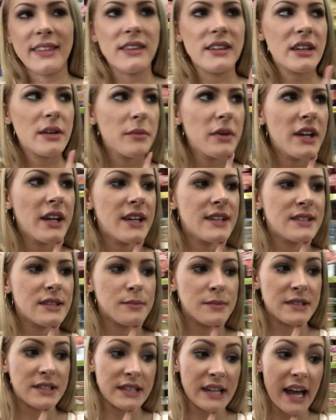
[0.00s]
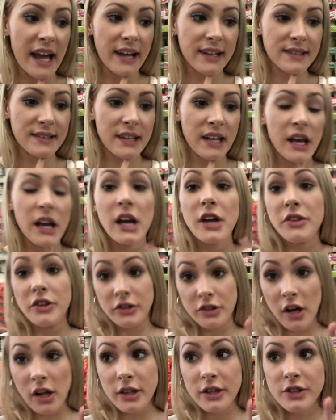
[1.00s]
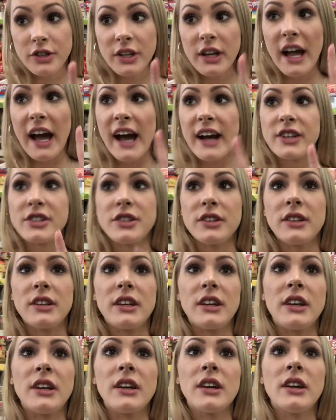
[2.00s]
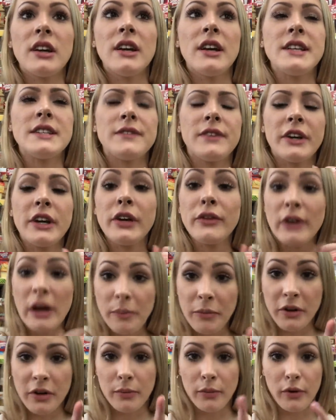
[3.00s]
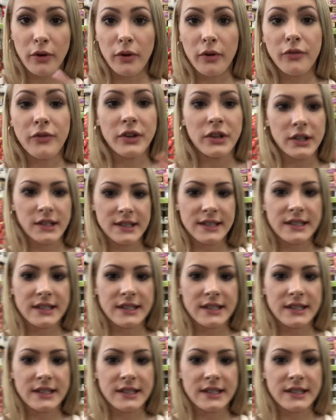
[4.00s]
I think I'm gonna get some snacks. The Dollar Tree actually is very reputable for their